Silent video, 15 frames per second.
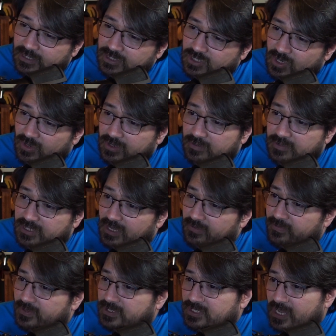assert
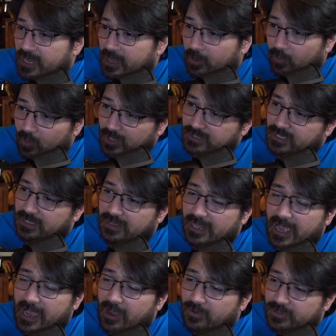himself and say at once and
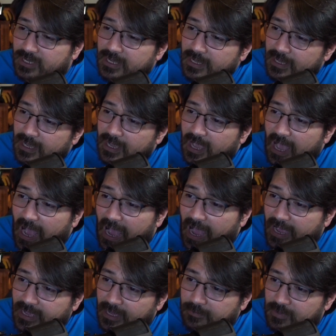loud,
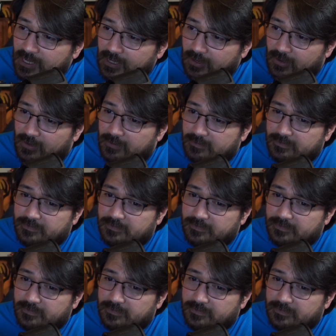I am here.